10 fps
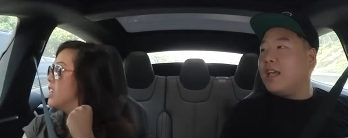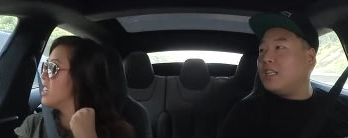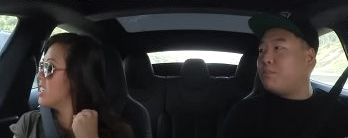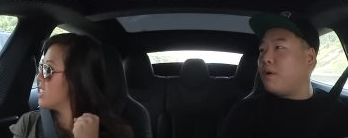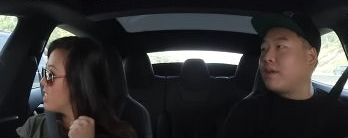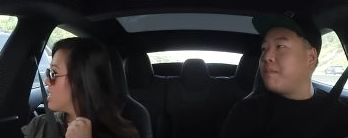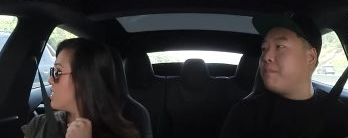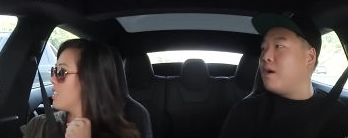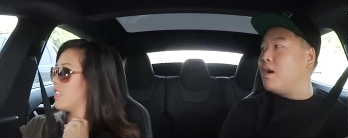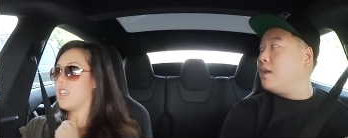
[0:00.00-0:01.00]
Speaker 1: Each
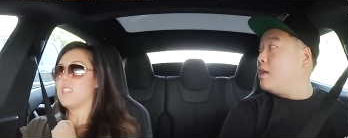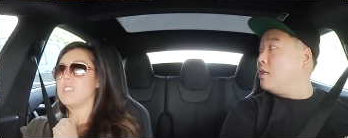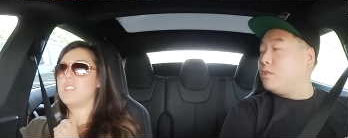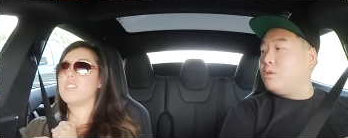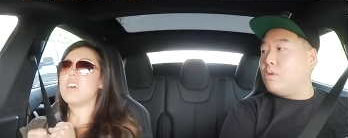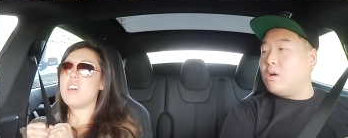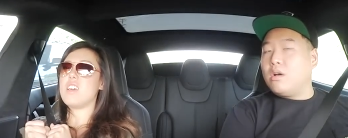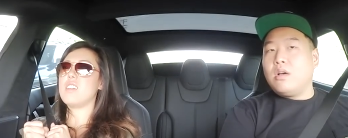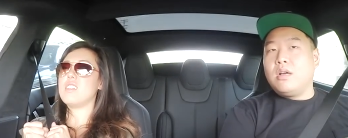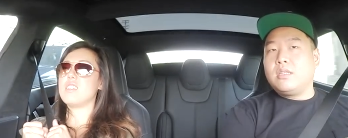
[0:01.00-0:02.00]
Pokemon to
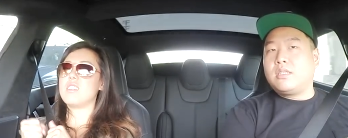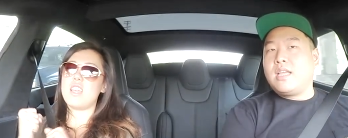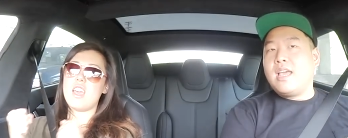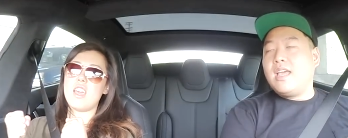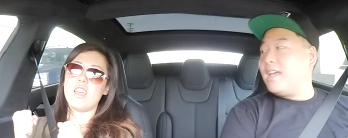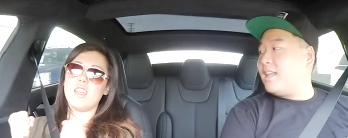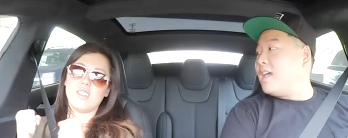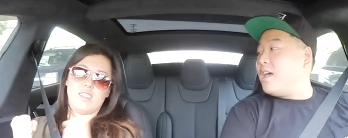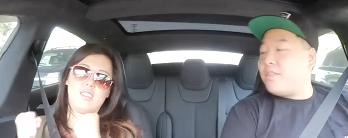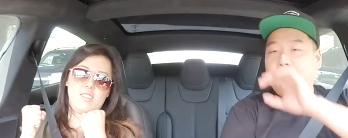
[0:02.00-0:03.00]
oh, understand
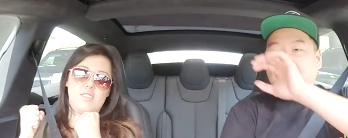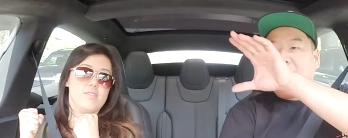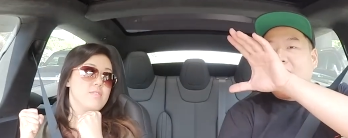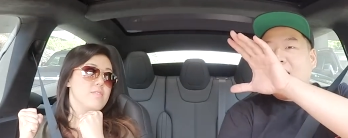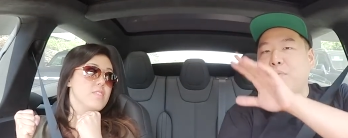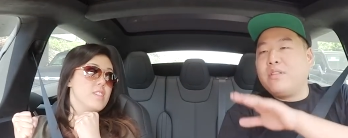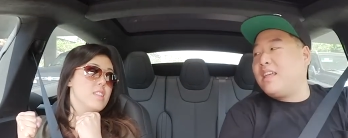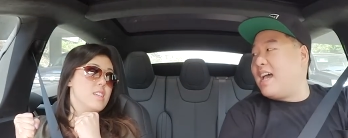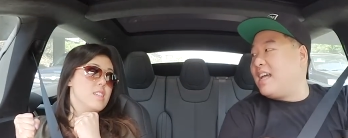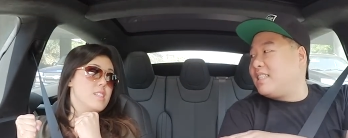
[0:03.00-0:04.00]
the power
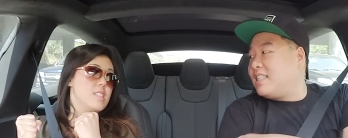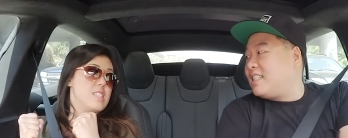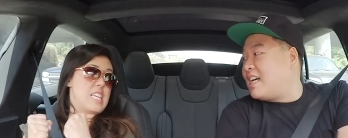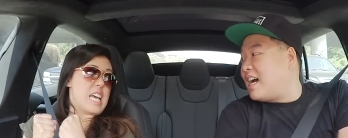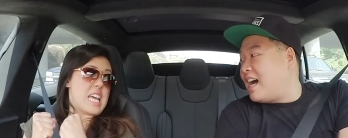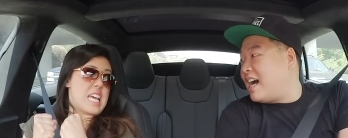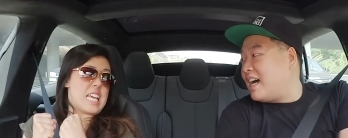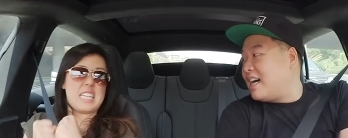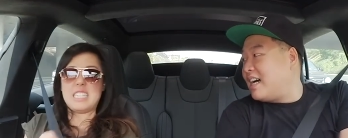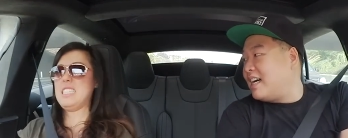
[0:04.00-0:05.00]
that's
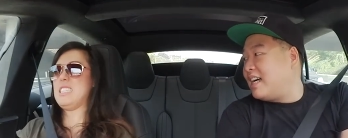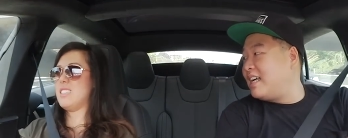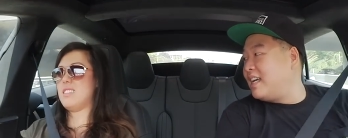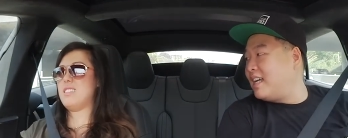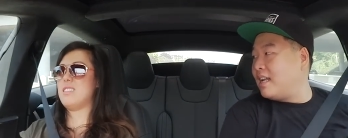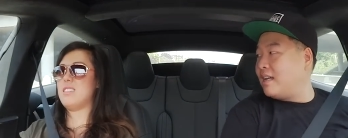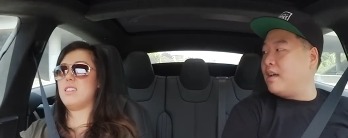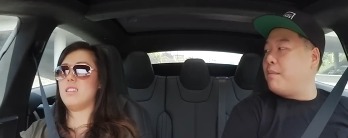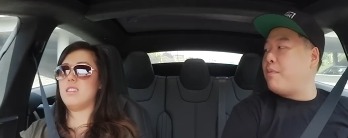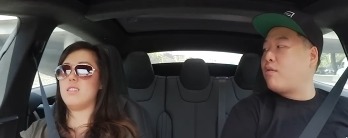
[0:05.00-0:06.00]
inside.
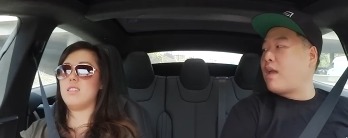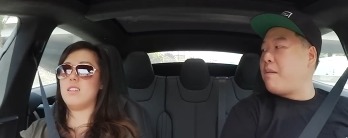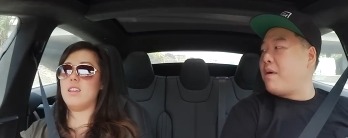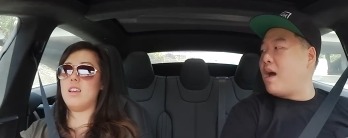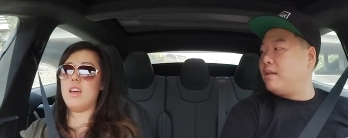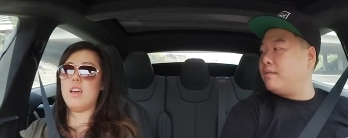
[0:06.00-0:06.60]
Pokemon.